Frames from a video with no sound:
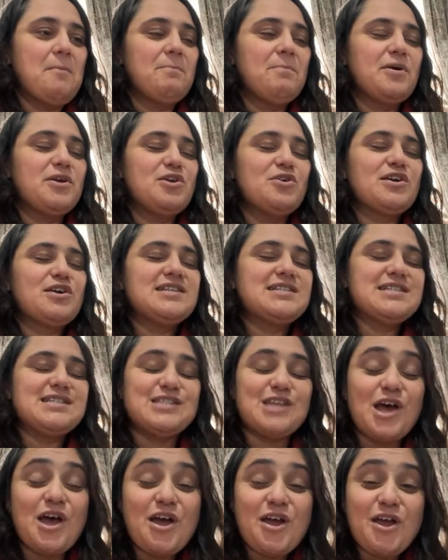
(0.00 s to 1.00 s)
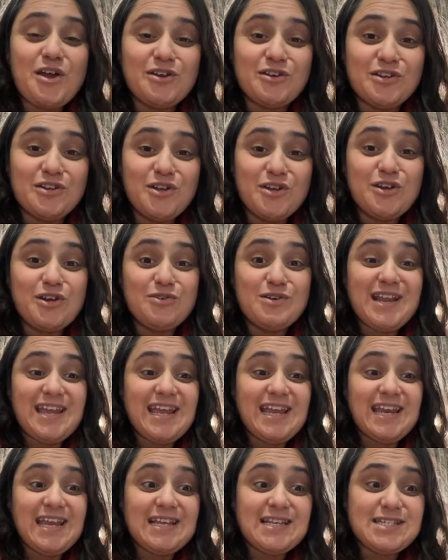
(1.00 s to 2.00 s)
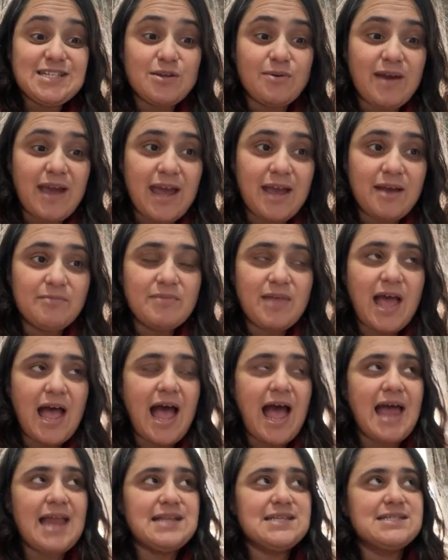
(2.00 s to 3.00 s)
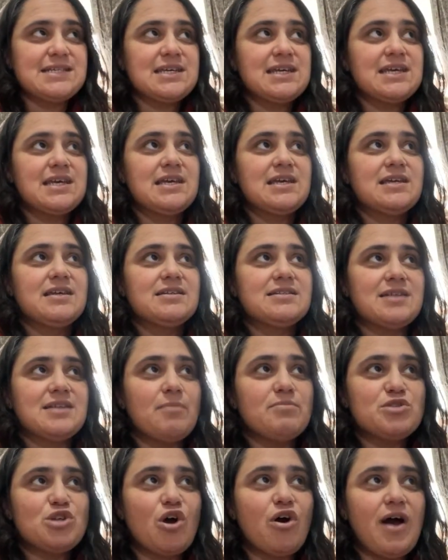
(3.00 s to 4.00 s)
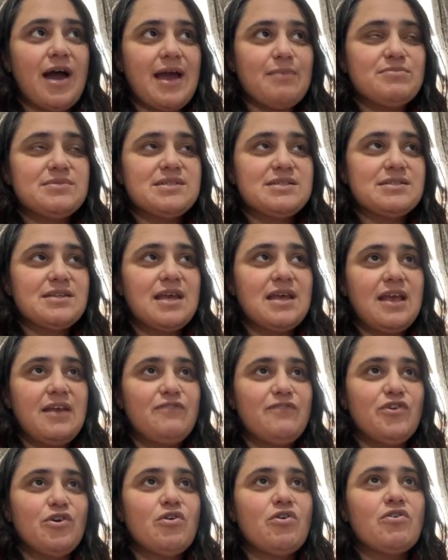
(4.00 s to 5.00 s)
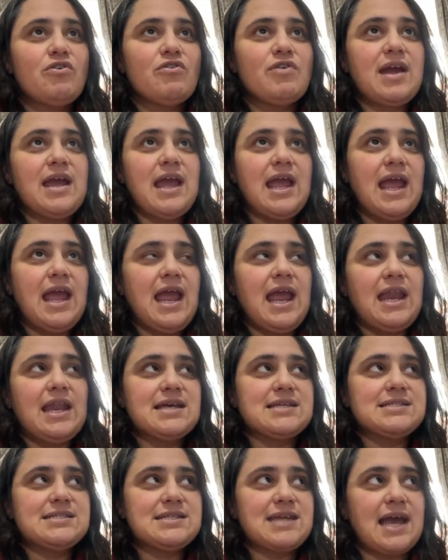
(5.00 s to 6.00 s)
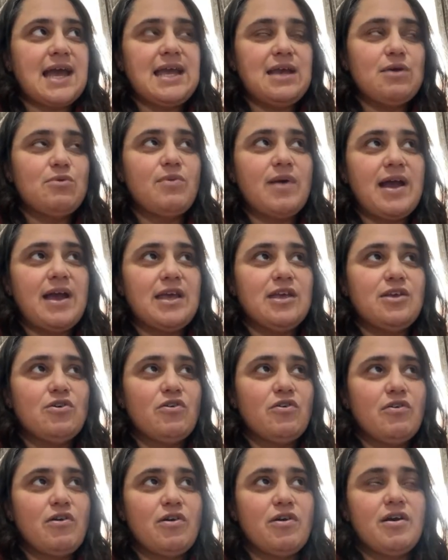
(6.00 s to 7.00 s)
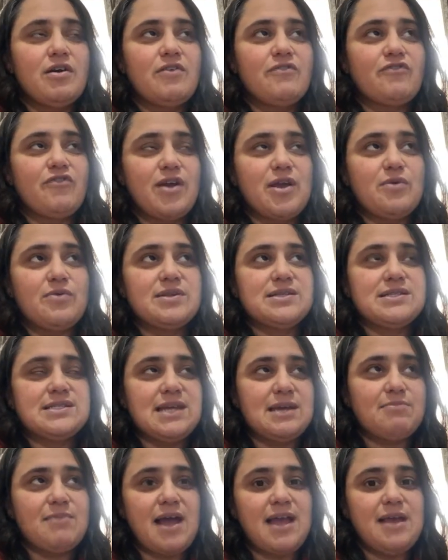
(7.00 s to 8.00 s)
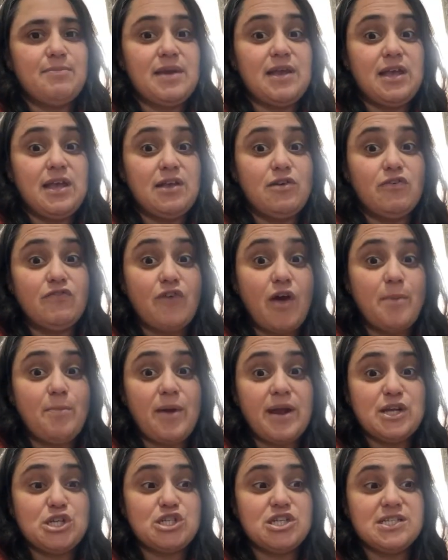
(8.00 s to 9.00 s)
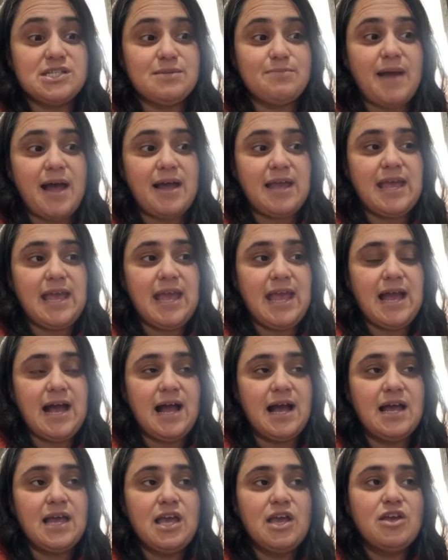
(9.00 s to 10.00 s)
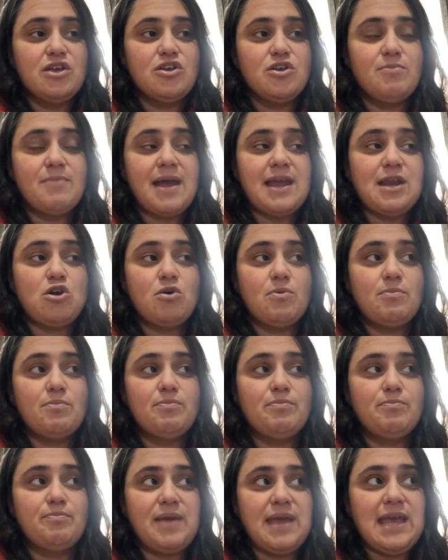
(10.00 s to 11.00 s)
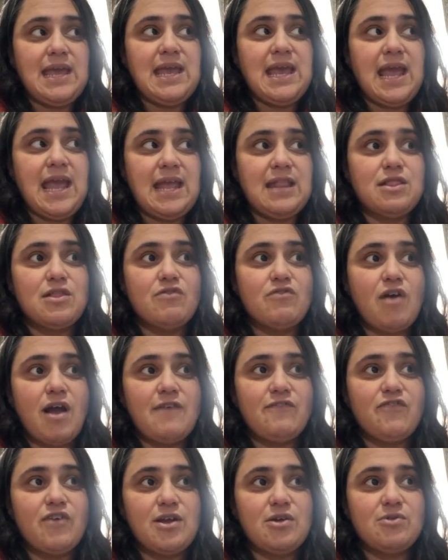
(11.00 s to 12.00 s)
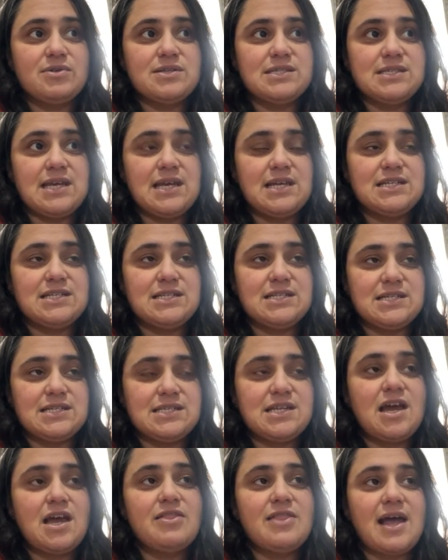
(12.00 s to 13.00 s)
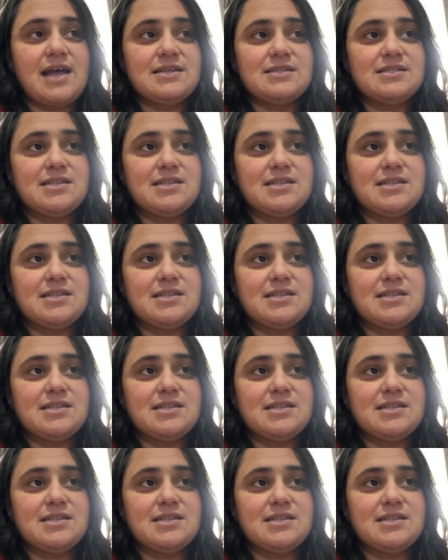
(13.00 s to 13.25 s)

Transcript: But you can discern, you can lean into it. And sometimes if you're in a state where your frequency, maybe your vibration's about here, you may not be in the right frequency to discern that.